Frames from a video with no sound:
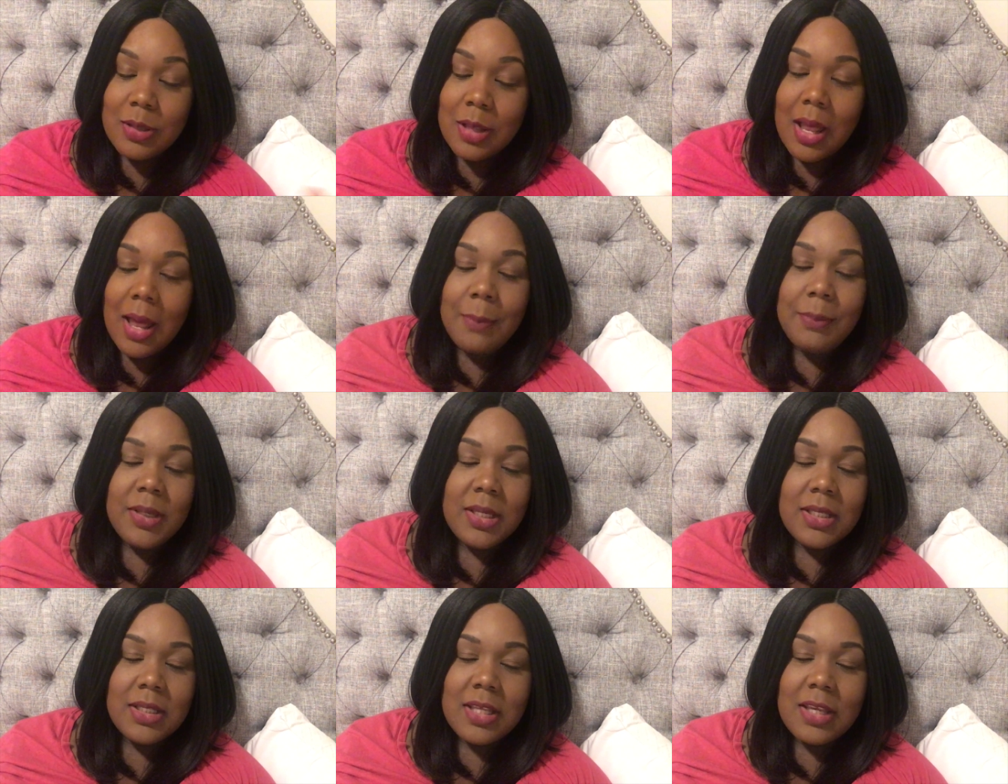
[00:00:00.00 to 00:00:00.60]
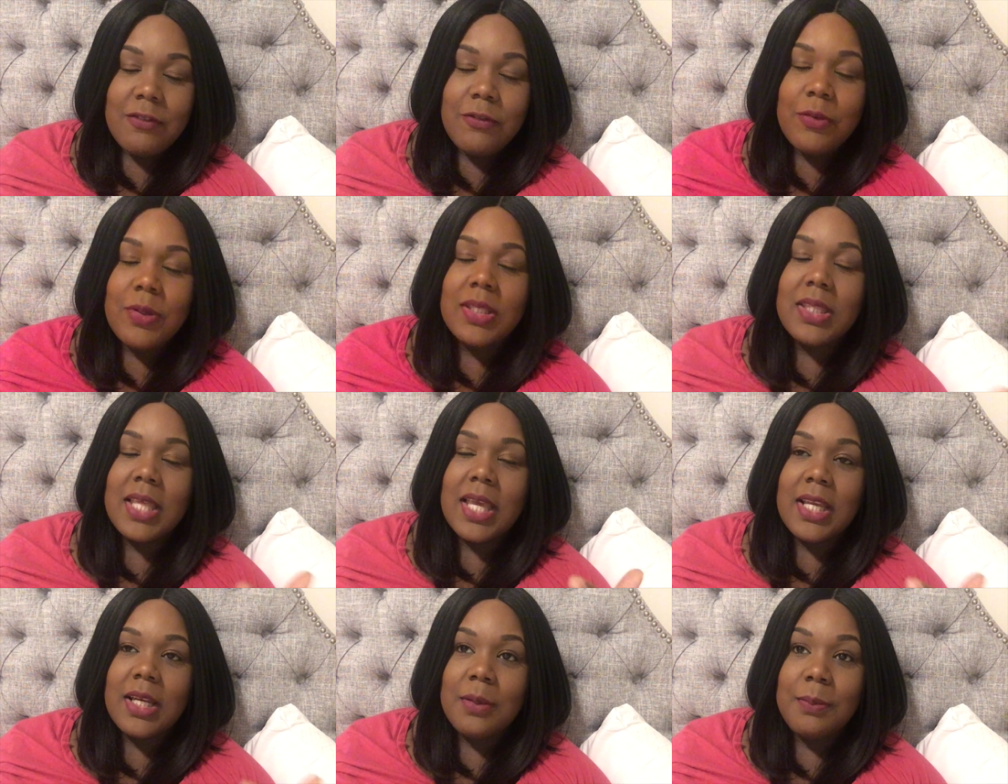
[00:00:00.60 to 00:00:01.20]
I mean, if we
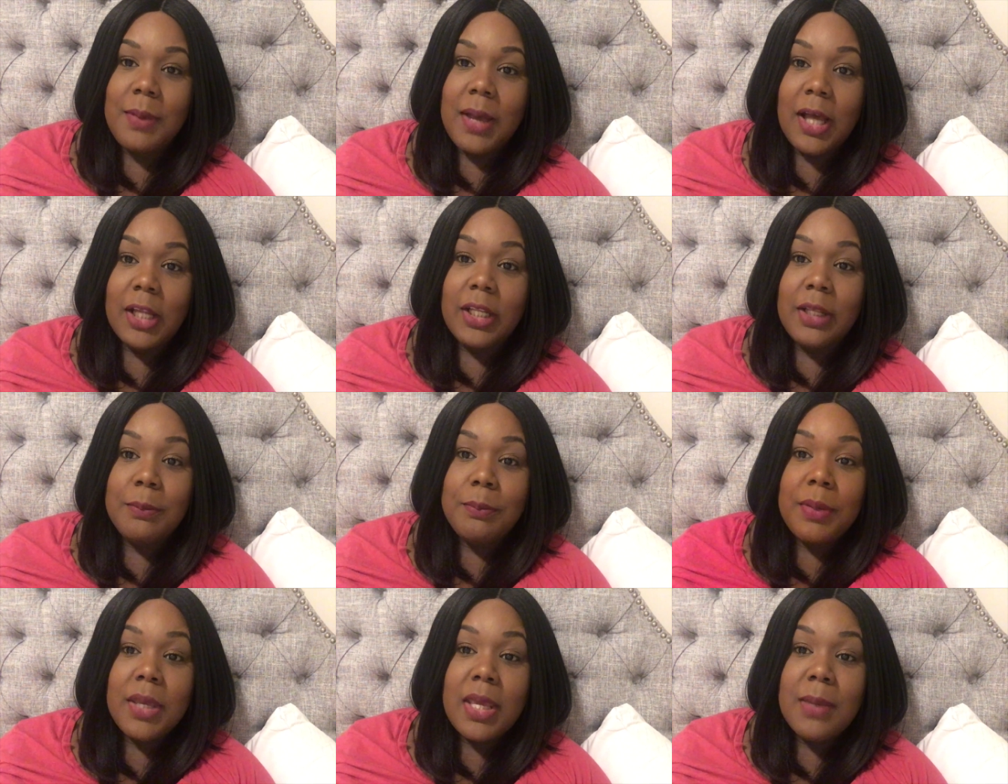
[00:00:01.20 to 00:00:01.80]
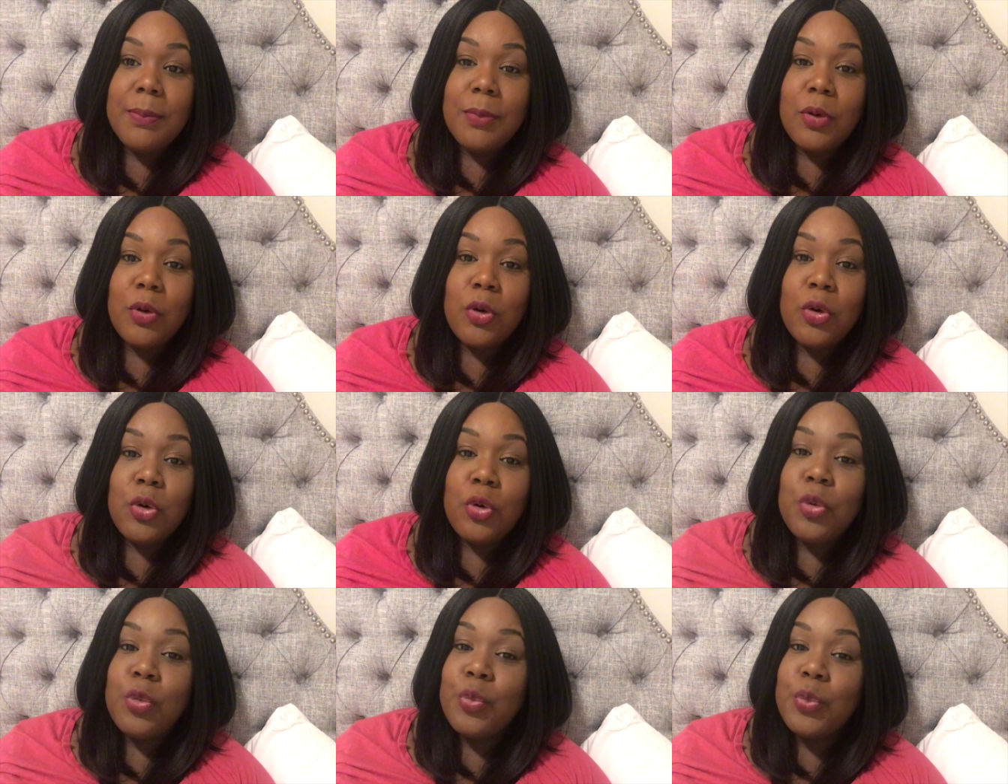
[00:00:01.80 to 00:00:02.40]
think about it, people
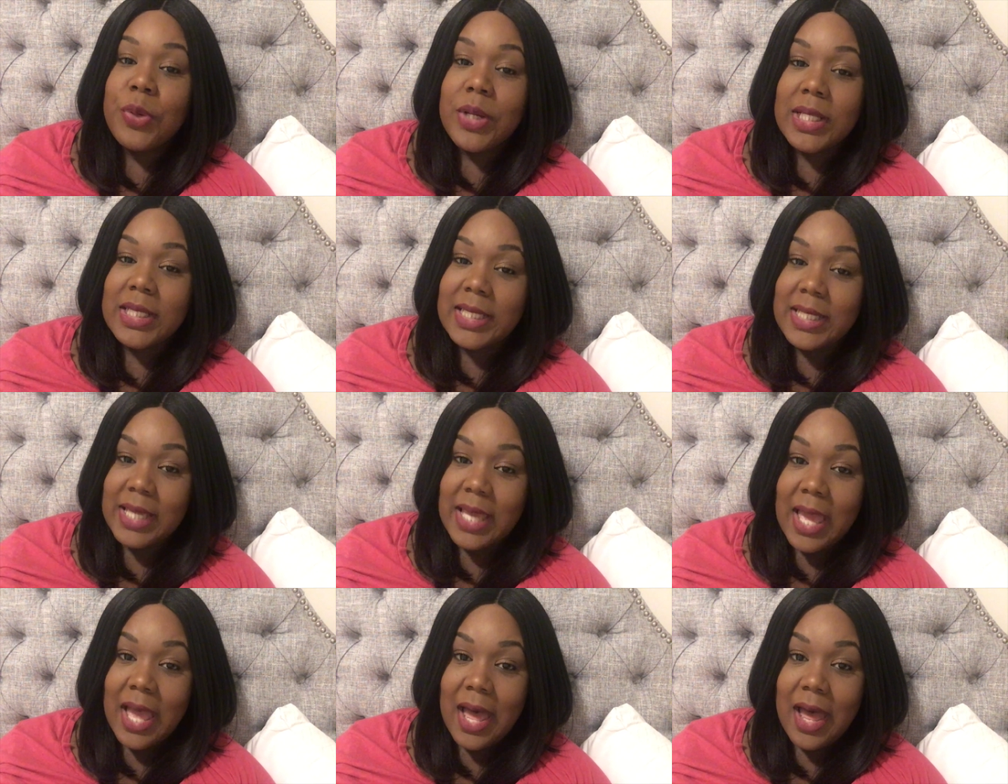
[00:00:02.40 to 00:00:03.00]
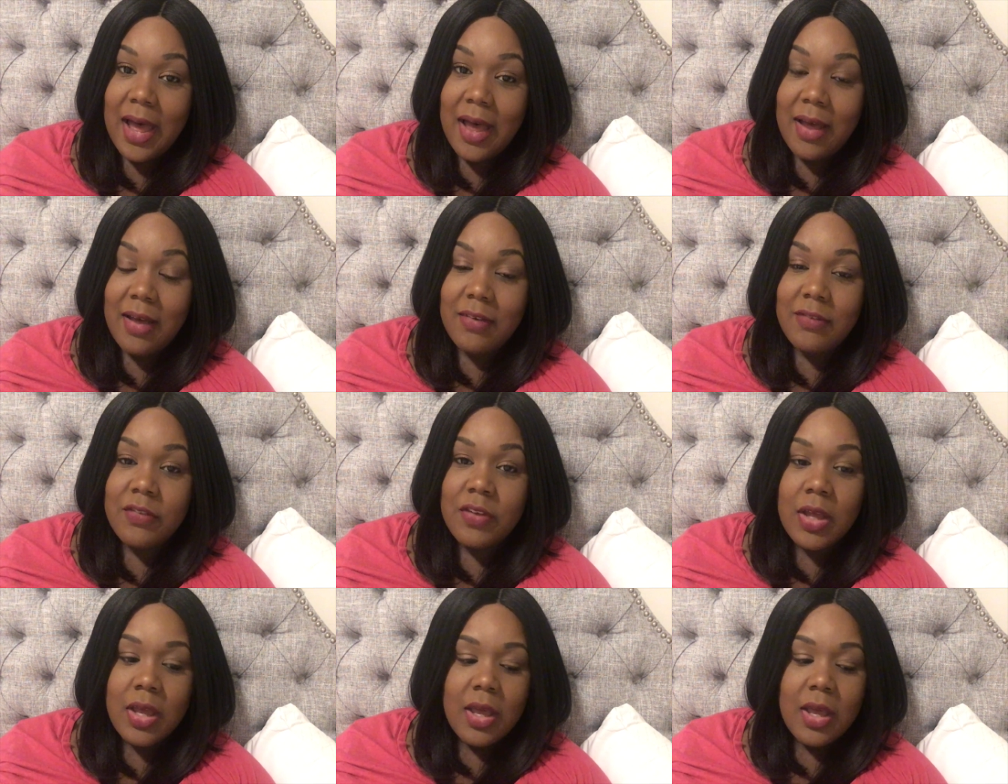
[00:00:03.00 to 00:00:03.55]
who really have